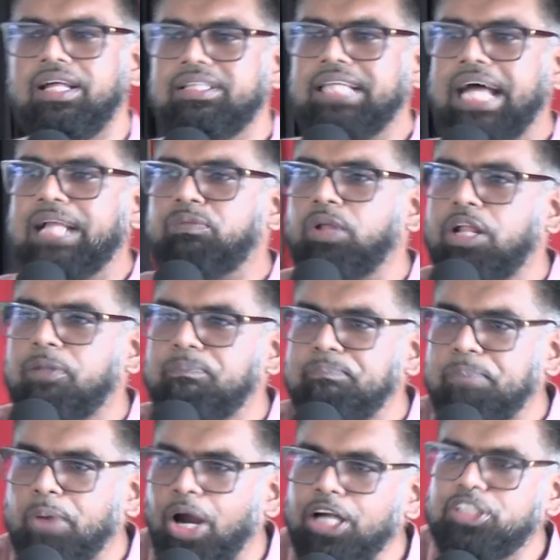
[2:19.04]
that will
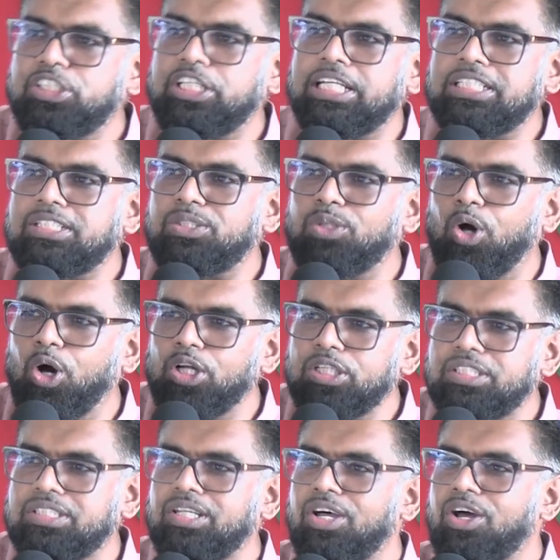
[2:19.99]
purchase
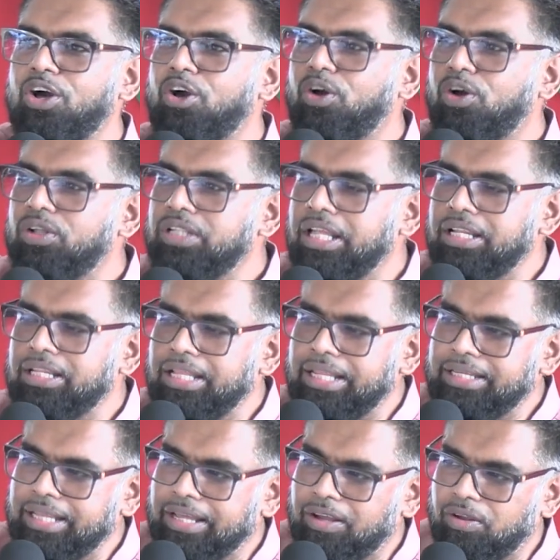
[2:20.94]

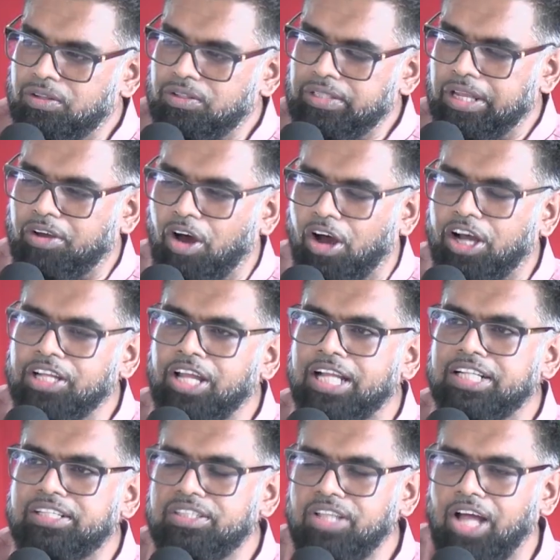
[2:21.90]
the
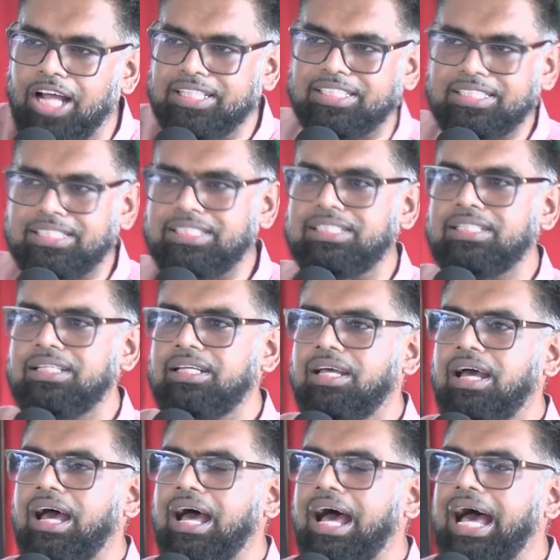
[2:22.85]
coconut nuts
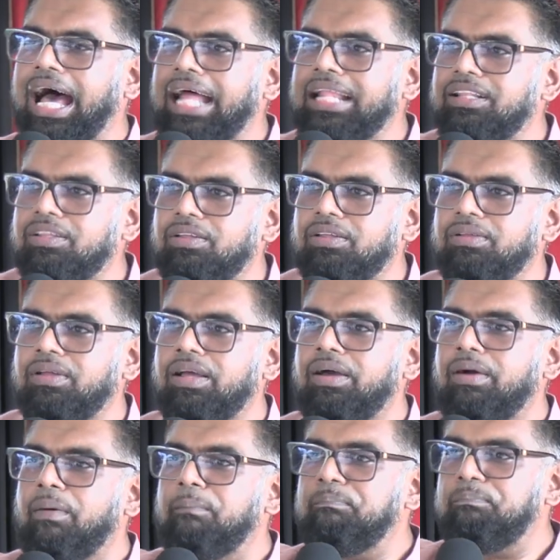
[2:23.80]
and
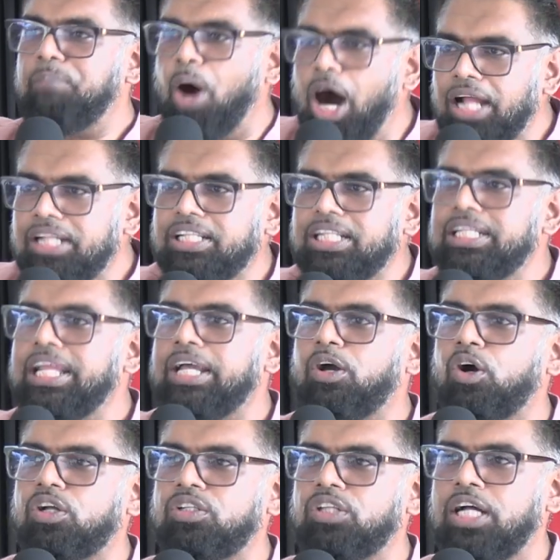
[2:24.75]
bottle the
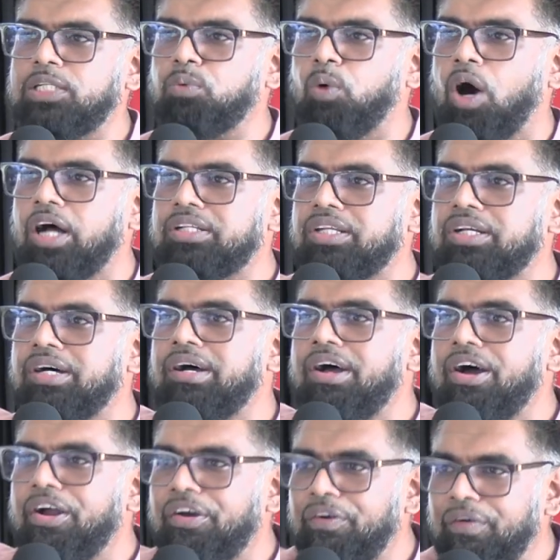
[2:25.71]
coconut
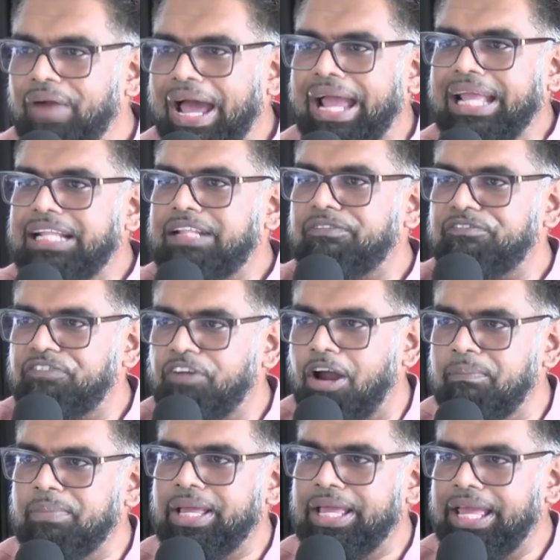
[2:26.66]
water right
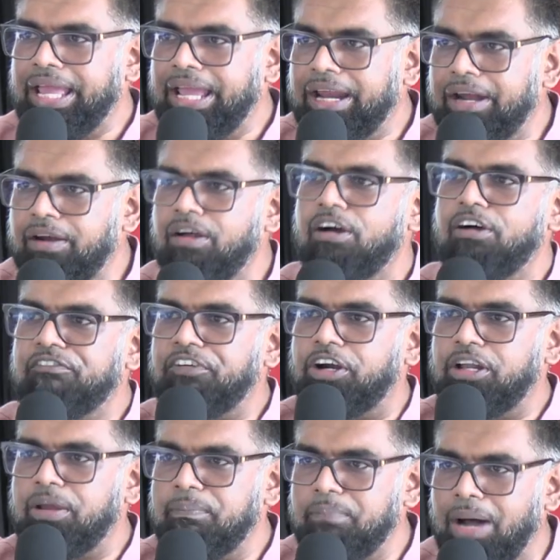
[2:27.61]
from here
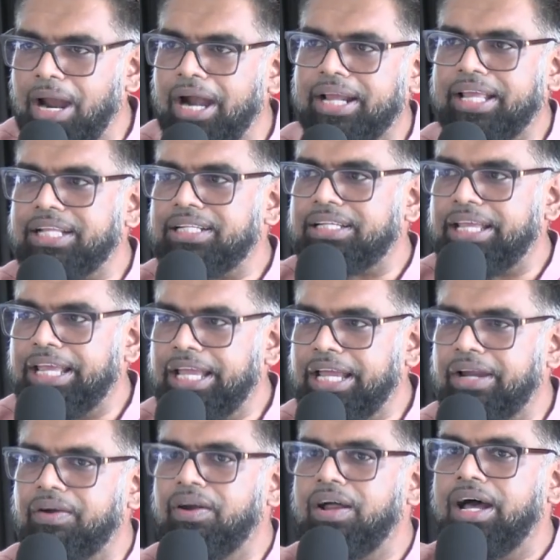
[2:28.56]
for the market
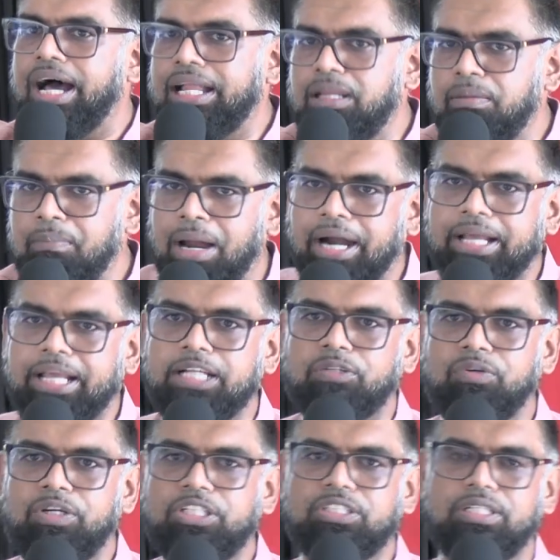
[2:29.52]
here and the
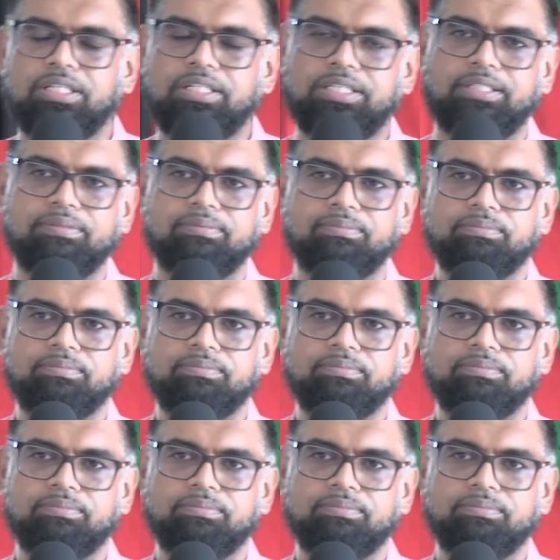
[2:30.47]
market regionally.